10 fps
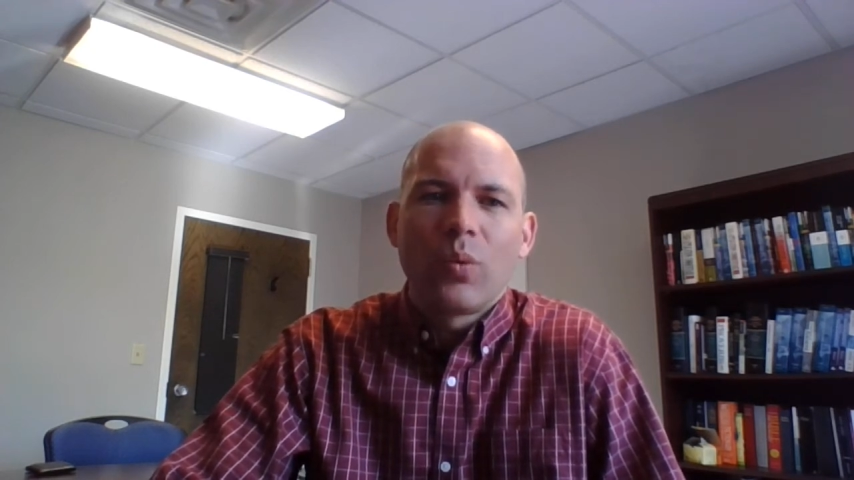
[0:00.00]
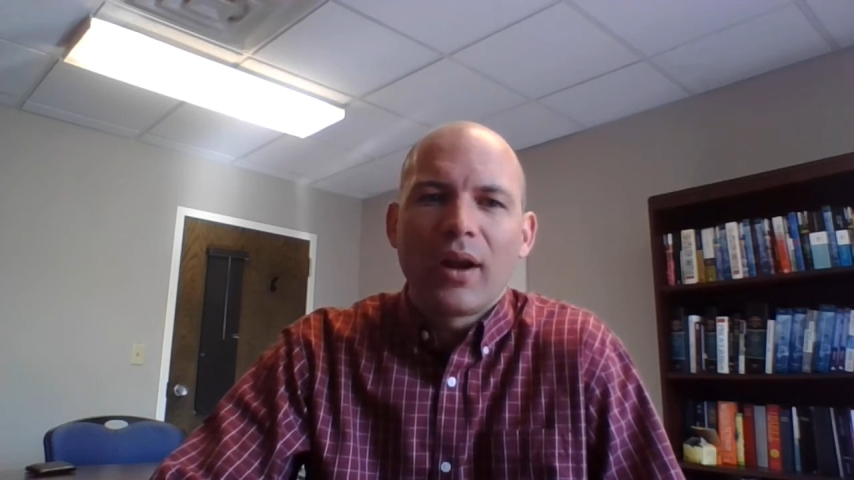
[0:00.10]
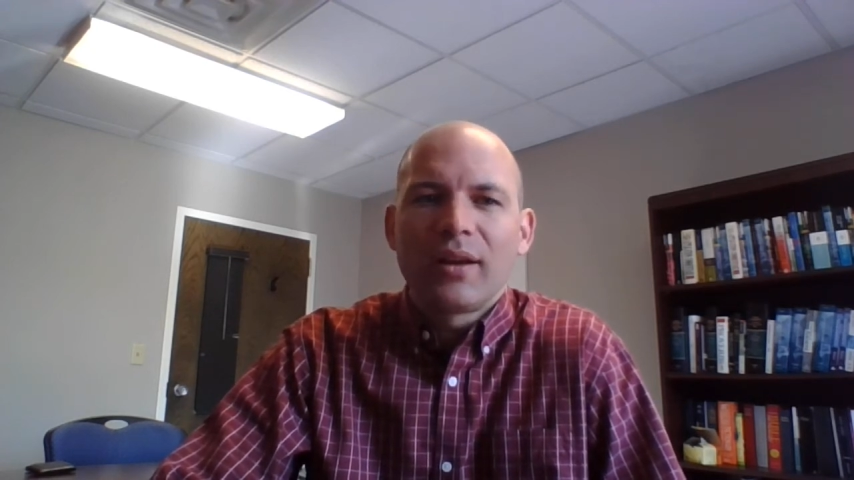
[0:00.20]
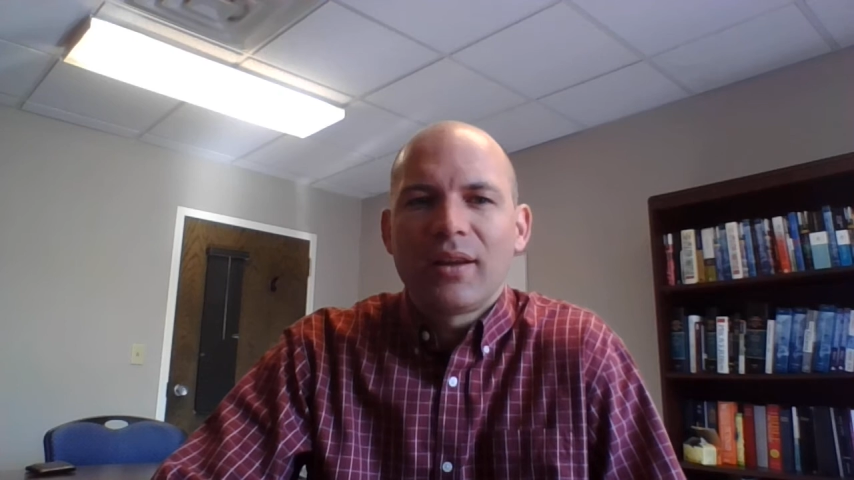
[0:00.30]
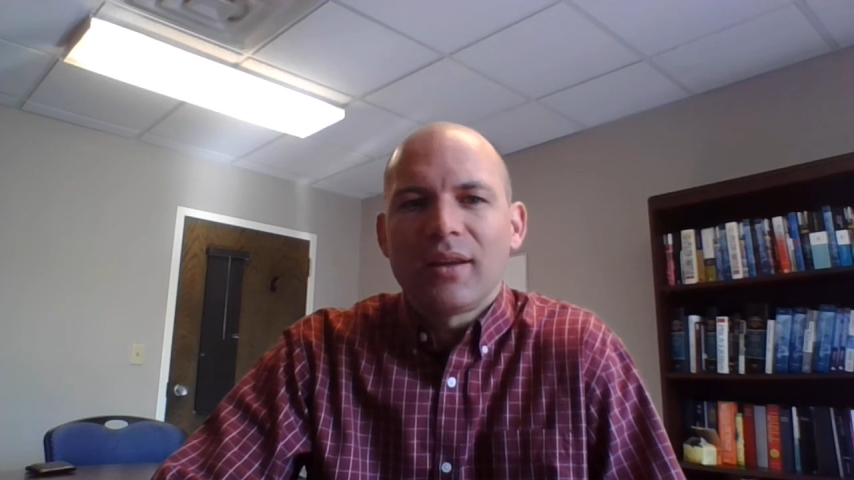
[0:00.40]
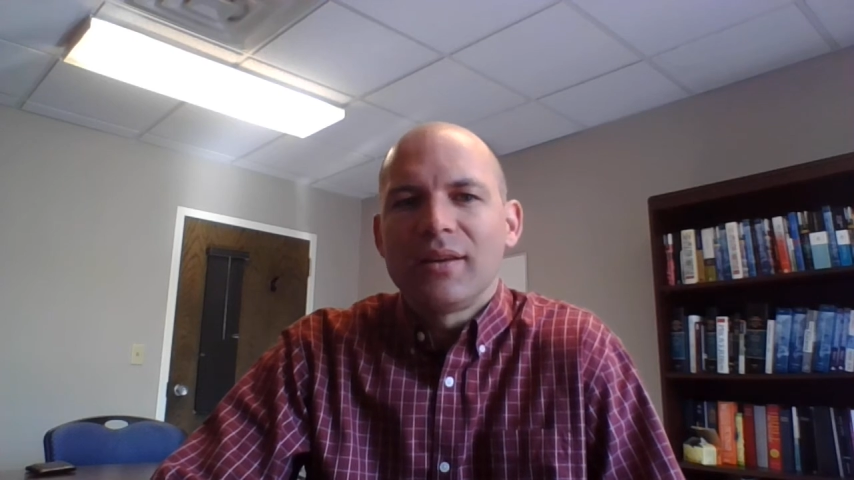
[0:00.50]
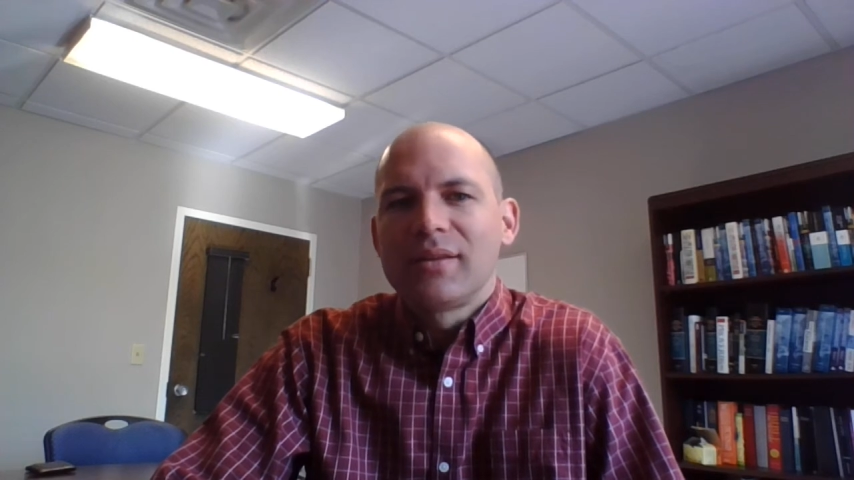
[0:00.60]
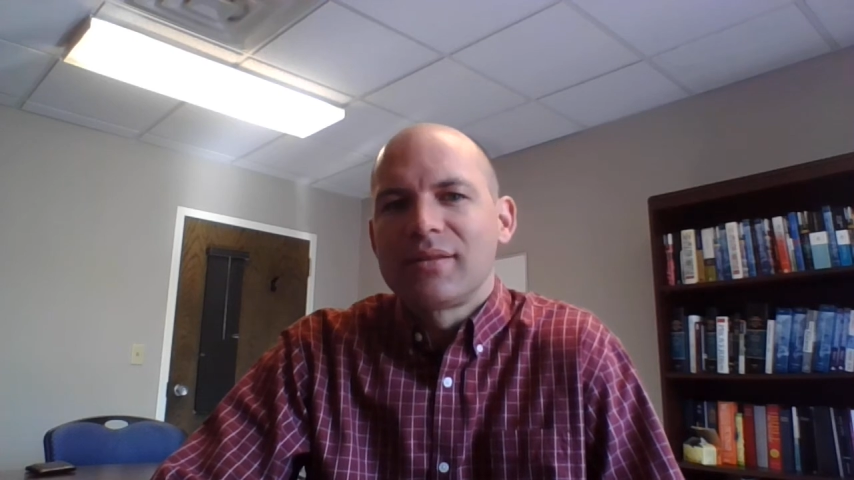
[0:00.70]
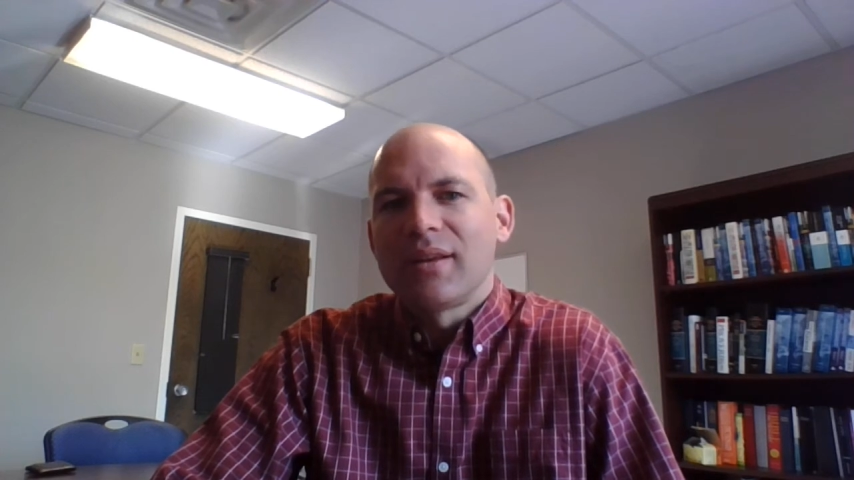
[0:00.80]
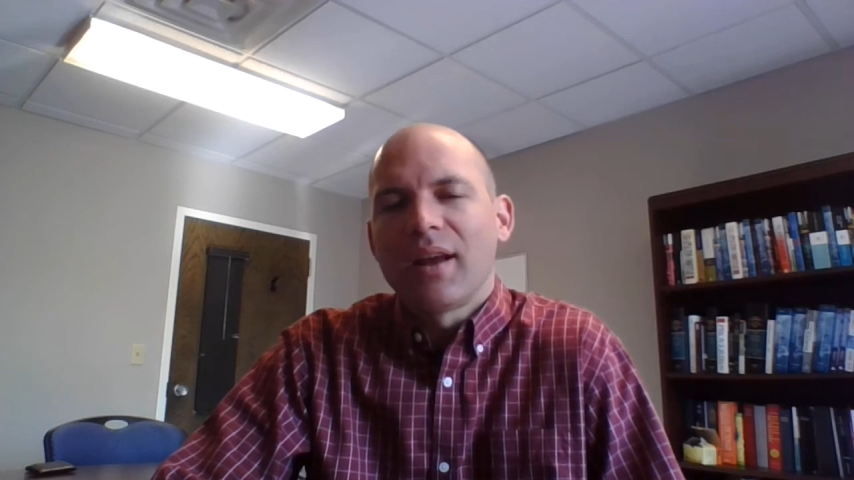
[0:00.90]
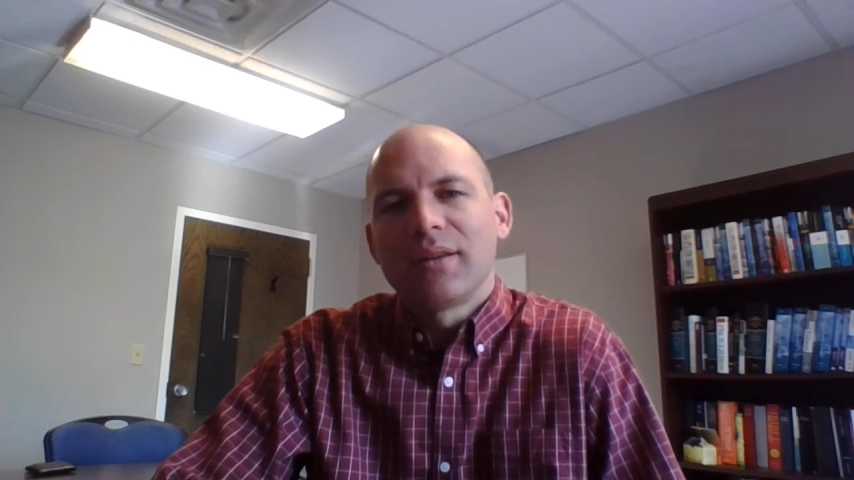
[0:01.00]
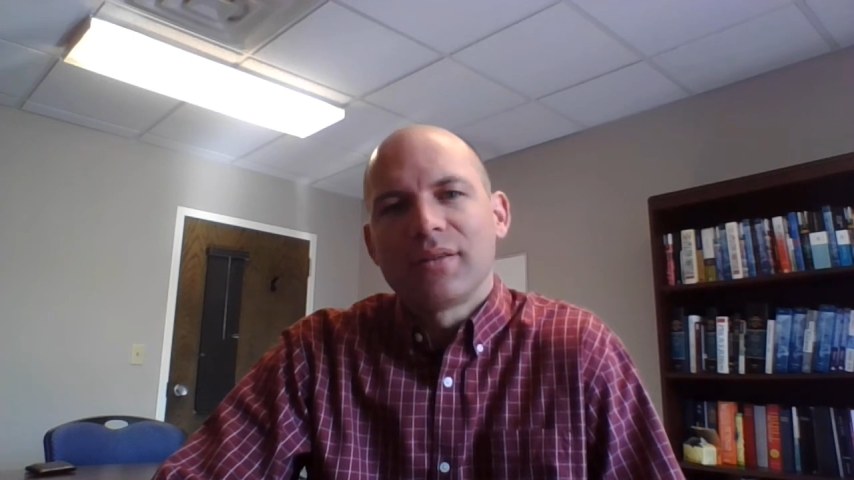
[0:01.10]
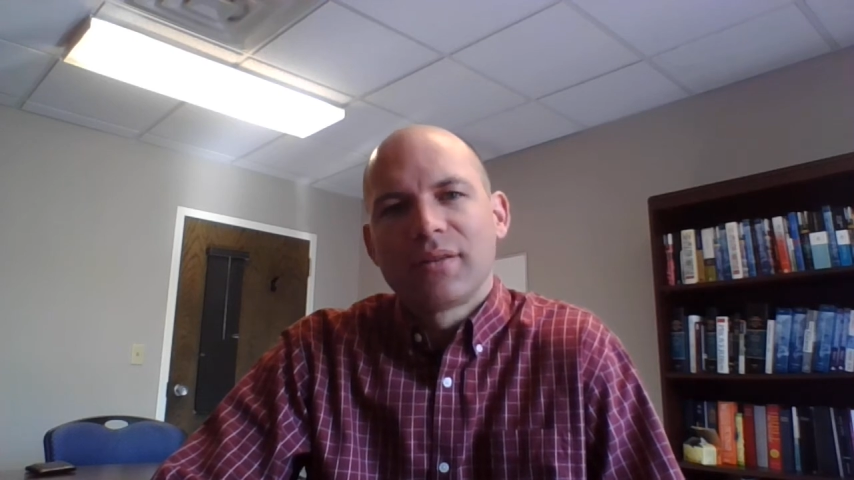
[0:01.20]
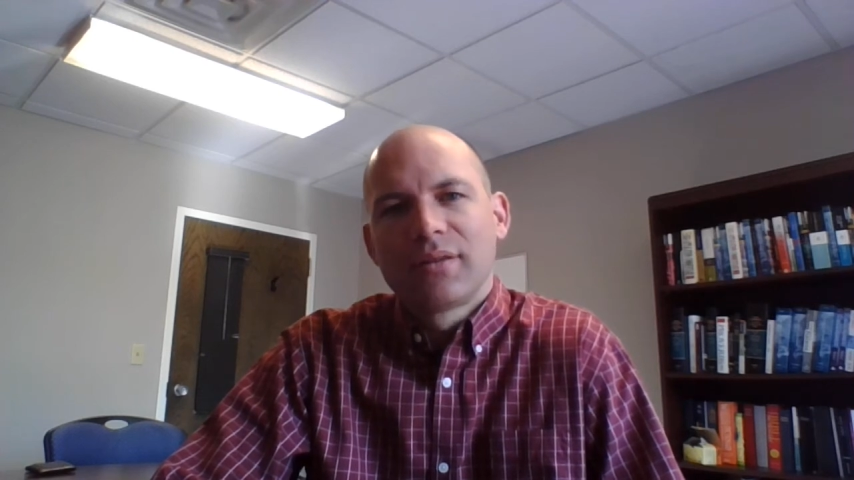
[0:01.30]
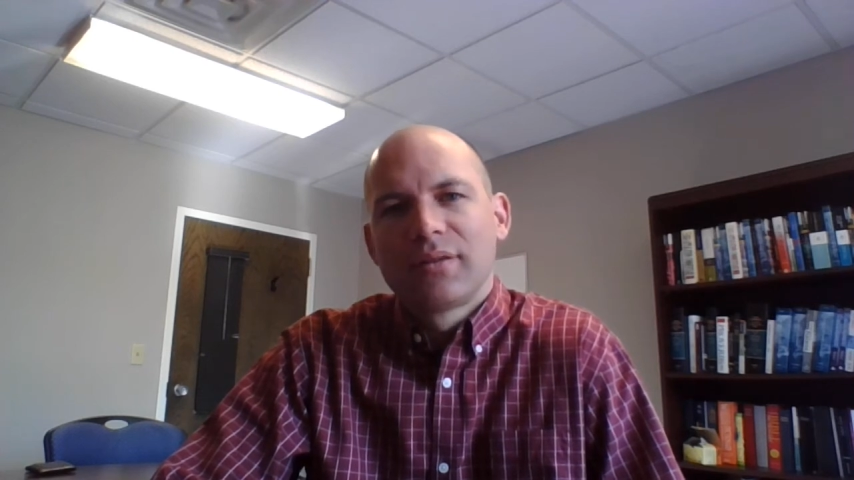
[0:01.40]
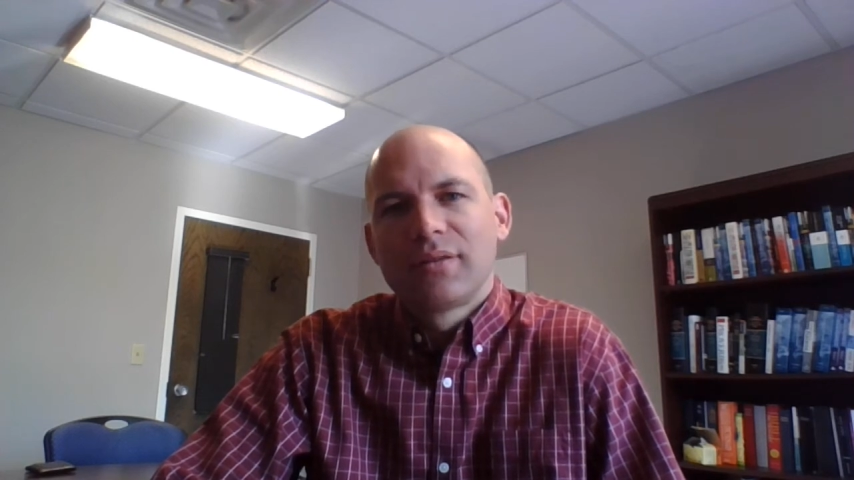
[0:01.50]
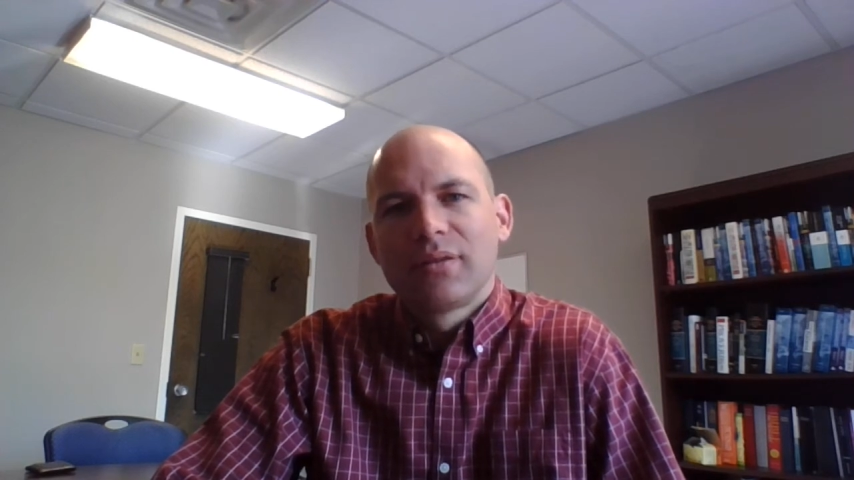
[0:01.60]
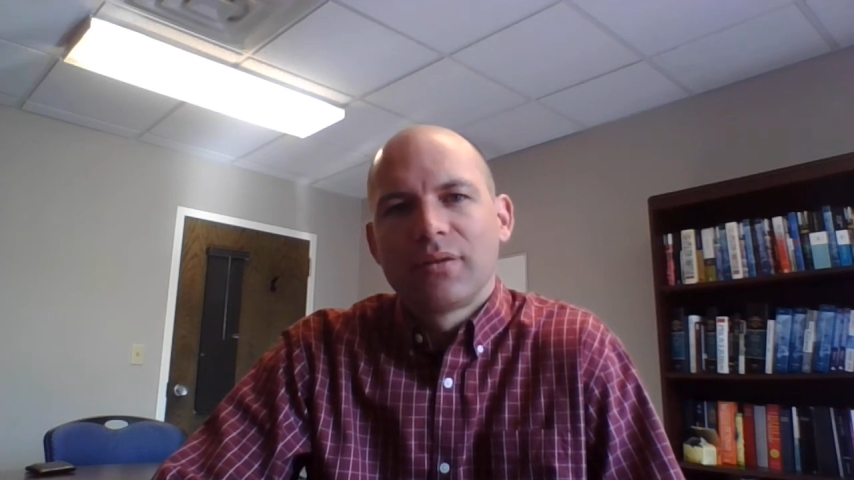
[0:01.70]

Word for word: what he says?